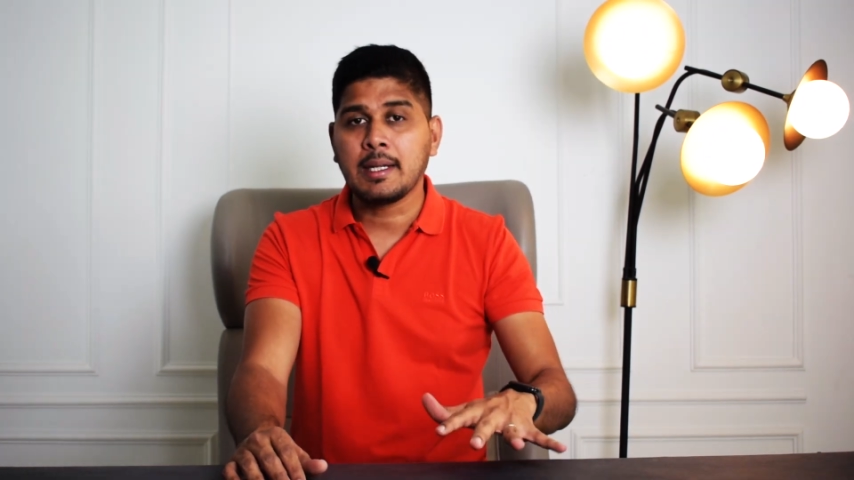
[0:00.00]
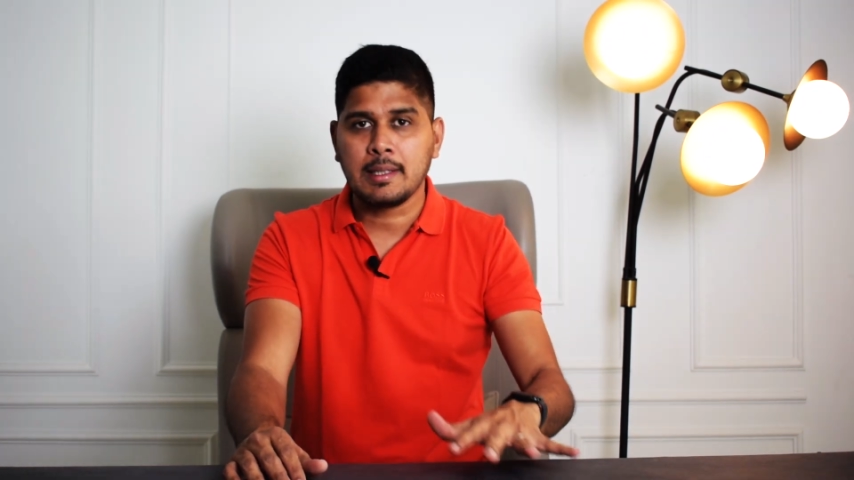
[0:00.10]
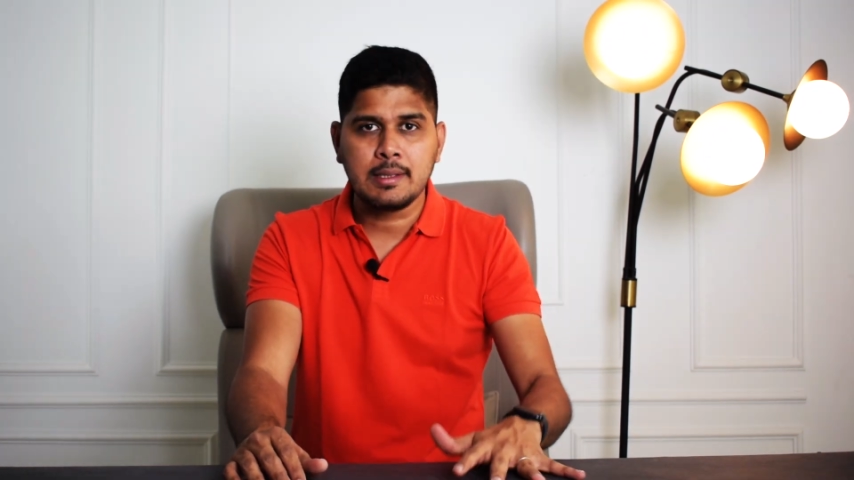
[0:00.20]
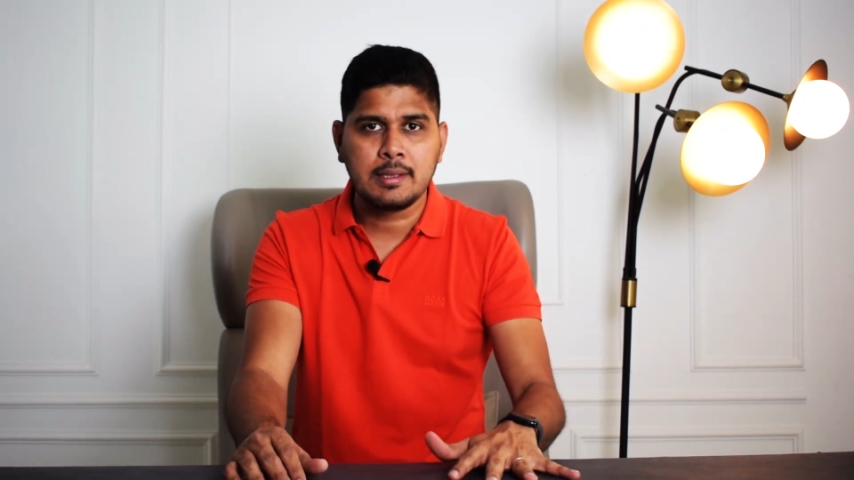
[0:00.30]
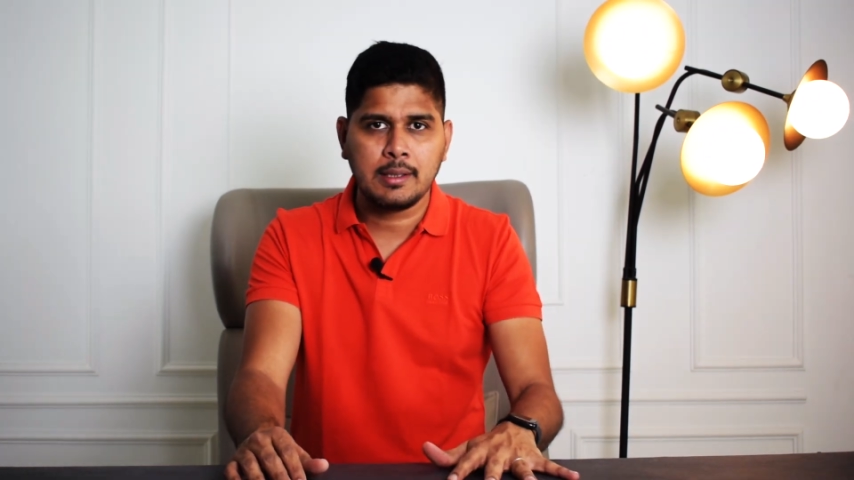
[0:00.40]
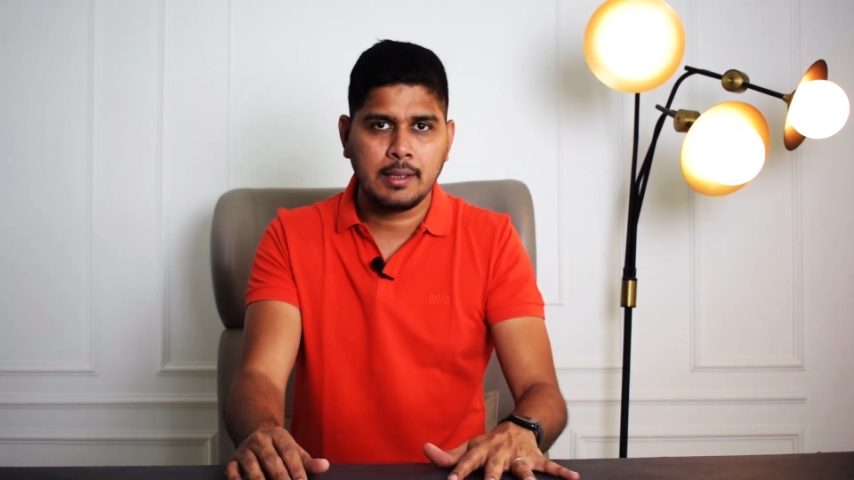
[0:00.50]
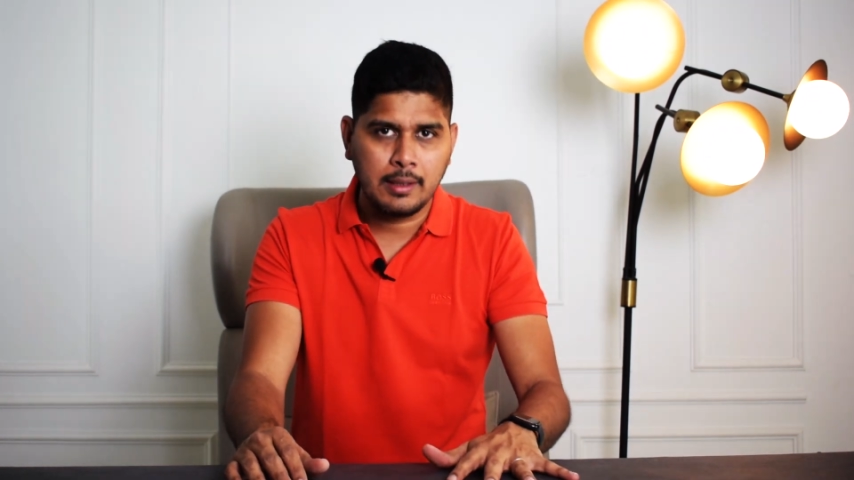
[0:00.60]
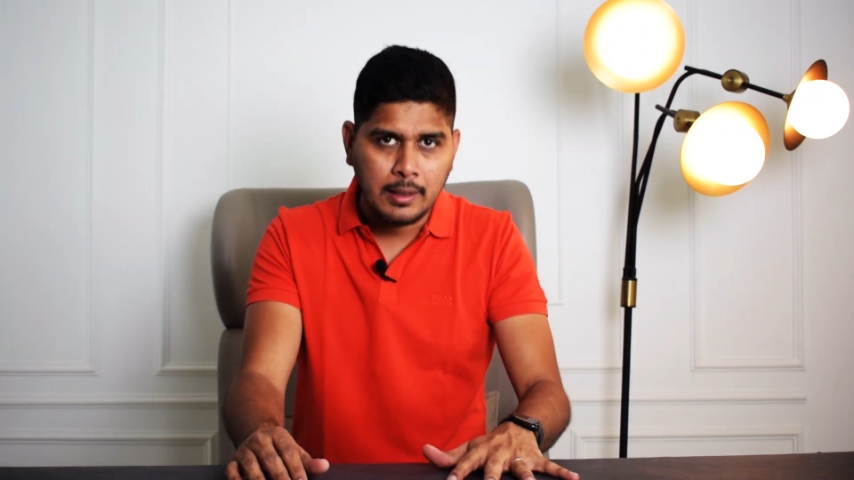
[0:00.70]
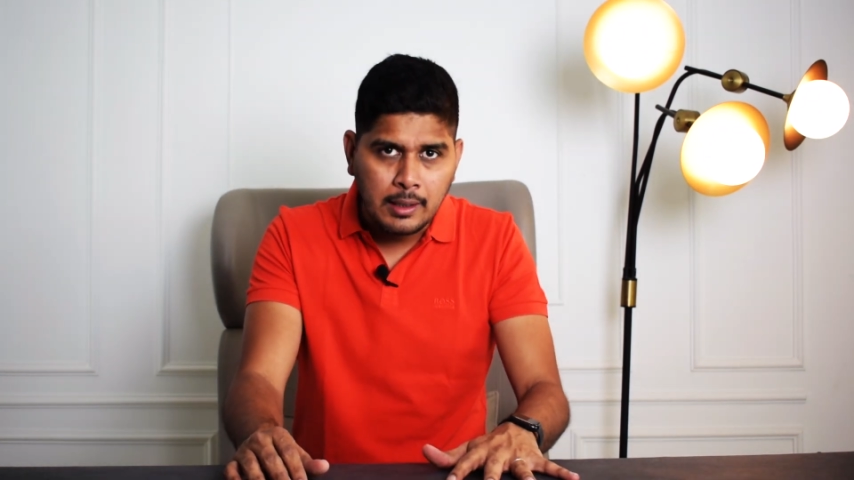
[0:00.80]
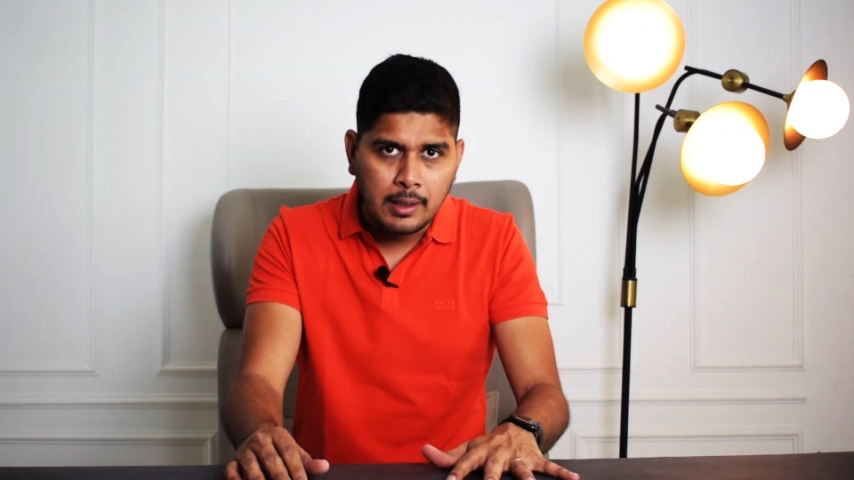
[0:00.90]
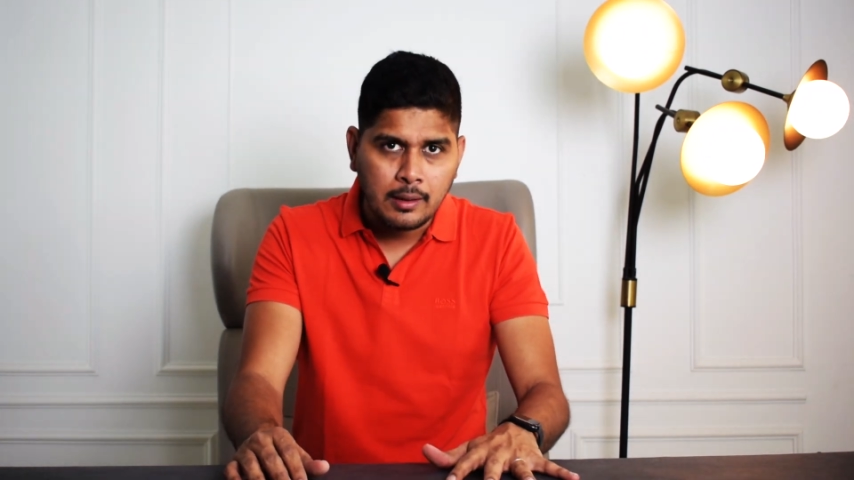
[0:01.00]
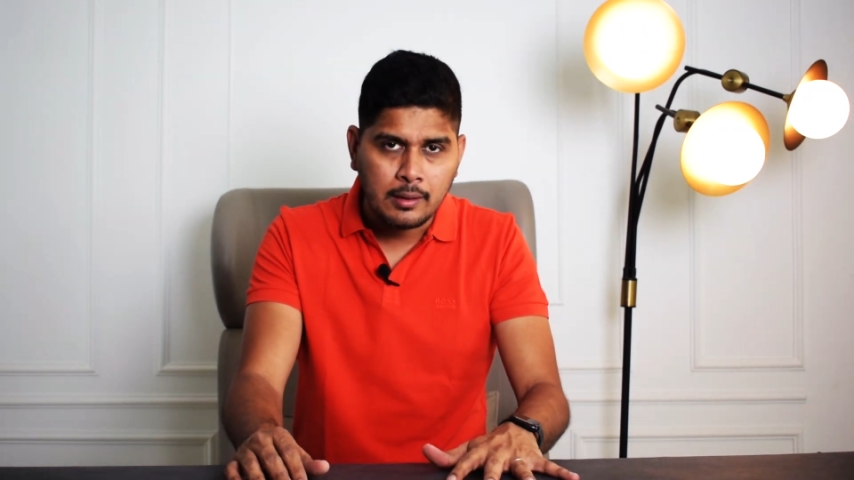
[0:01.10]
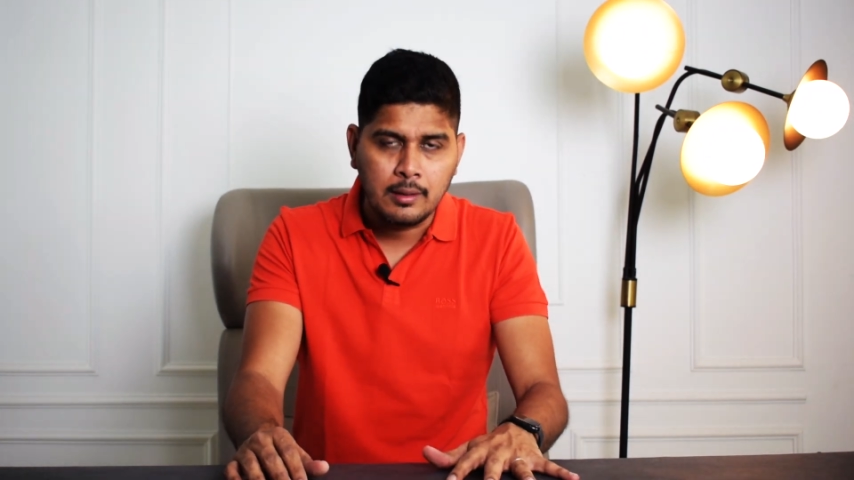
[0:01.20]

concern in India,